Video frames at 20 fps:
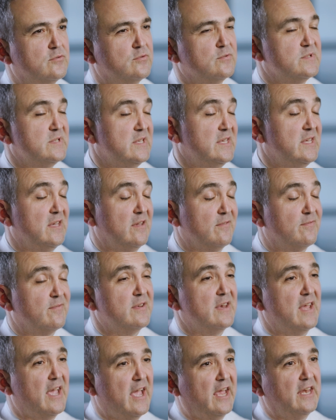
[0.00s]
to see if
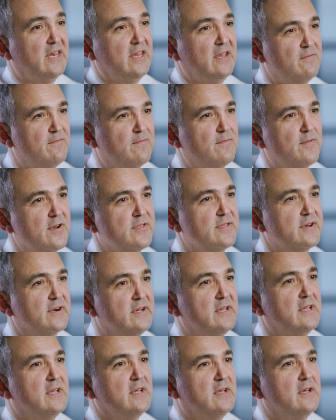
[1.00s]
any
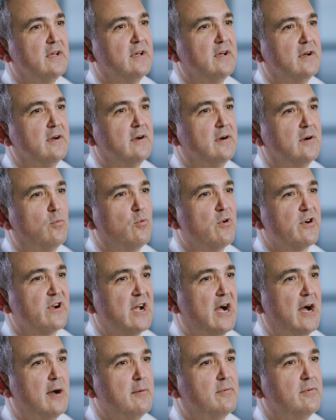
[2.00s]
further
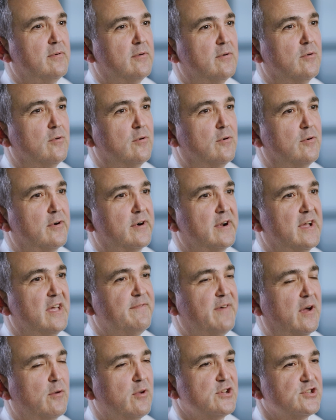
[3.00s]
workup or
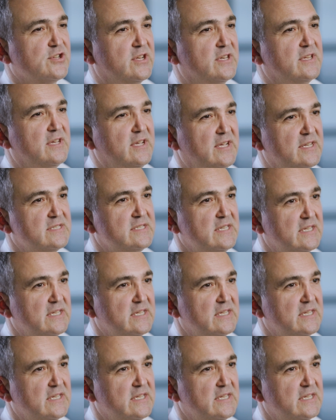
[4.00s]
evaluation is